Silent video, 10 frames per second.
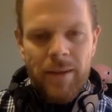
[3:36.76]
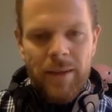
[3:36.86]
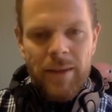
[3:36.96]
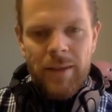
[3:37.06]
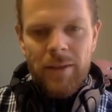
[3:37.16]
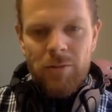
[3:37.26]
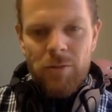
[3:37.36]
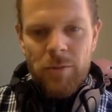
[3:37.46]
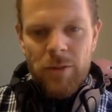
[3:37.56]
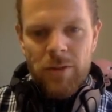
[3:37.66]
uh, the
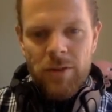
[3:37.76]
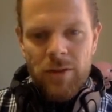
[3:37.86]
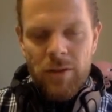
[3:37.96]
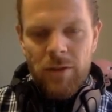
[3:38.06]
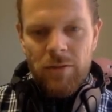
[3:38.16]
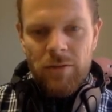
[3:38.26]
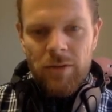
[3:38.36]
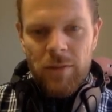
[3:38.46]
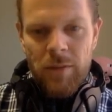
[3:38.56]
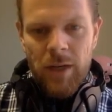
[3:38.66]
rudiments of
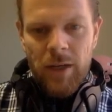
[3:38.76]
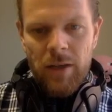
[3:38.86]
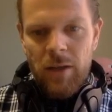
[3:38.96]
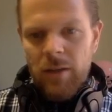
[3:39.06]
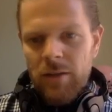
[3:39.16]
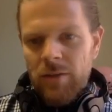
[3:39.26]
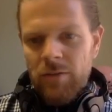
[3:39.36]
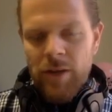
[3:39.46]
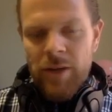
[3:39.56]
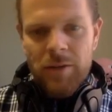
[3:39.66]
mine carts,
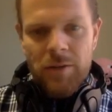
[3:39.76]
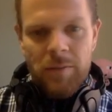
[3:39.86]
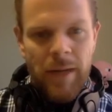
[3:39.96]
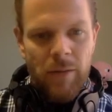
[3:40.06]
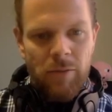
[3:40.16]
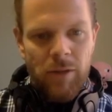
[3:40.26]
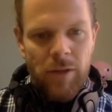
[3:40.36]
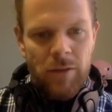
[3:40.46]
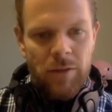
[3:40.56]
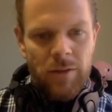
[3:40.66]
rails and powered
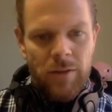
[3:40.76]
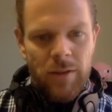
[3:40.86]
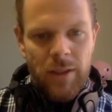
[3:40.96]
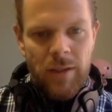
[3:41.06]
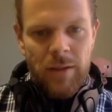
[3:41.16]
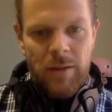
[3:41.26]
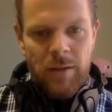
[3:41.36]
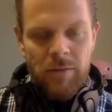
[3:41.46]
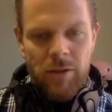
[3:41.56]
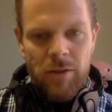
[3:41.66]
rails and uh,
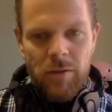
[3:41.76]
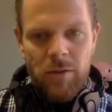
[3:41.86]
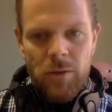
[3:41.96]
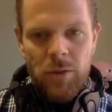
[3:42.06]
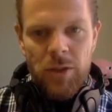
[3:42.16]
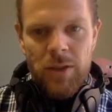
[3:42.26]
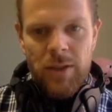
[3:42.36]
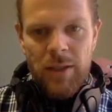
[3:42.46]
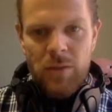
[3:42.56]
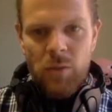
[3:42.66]
redstone torches
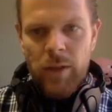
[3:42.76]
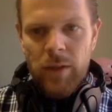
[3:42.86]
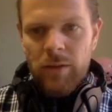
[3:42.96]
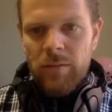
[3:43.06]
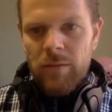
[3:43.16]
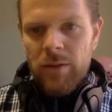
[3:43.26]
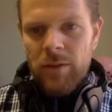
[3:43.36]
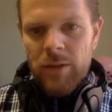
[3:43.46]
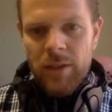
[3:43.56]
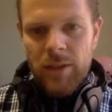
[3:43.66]
as well.
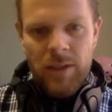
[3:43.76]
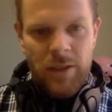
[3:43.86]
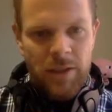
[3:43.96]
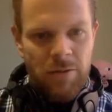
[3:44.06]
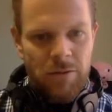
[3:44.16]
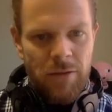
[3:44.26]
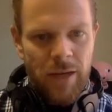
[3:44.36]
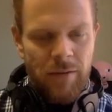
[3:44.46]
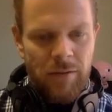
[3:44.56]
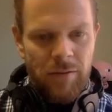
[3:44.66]
So uh, learning through
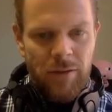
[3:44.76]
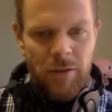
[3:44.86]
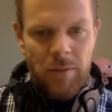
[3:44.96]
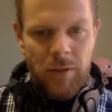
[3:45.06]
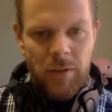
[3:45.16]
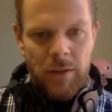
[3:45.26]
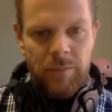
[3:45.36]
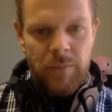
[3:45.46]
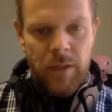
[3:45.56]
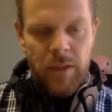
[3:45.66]
having fun and building.
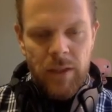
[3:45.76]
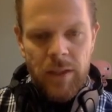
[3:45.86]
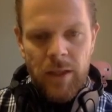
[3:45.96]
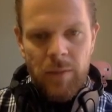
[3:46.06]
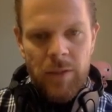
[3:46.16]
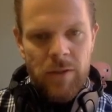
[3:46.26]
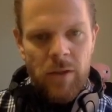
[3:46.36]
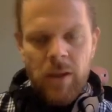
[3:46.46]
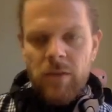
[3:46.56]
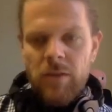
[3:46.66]
Now please do
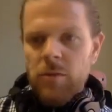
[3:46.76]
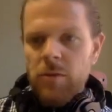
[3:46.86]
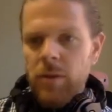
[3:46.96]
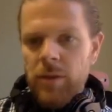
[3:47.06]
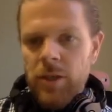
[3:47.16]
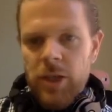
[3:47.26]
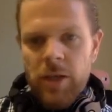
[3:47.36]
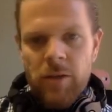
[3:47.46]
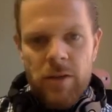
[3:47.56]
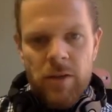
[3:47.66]
like and subscribe to the
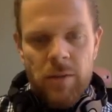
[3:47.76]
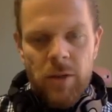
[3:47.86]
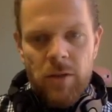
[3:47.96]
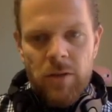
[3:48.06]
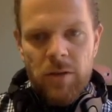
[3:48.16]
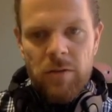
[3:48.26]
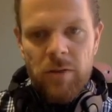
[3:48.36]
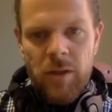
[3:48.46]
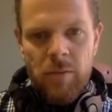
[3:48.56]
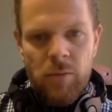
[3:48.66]
channel. There's going to be lots of
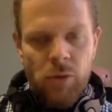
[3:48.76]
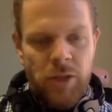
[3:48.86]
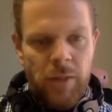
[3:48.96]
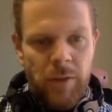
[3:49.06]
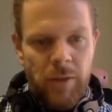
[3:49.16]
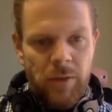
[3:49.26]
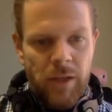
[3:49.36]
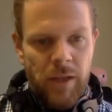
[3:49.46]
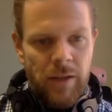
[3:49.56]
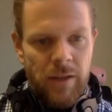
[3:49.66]
project builds
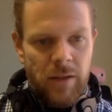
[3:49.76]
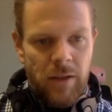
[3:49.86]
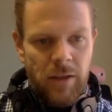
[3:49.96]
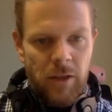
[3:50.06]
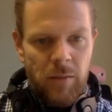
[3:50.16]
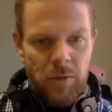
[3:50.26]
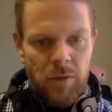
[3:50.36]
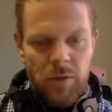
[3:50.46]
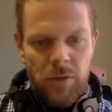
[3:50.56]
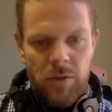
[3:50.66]
like this that are going to help your
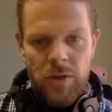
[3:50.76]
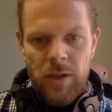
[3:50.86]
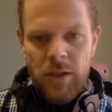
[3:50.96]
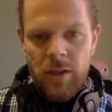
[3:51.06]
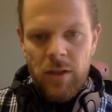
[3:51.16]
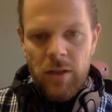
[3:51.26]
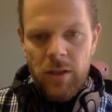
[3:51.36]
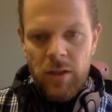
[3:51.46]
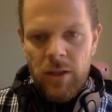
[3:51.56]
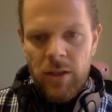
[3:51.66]
students
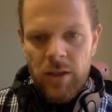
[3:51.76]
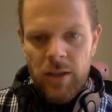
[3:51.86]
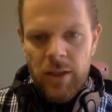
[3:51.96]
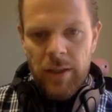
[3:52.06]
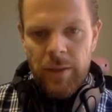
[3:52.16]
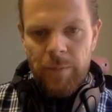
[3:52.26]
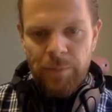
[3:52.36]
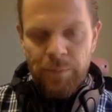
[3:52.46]
learn um,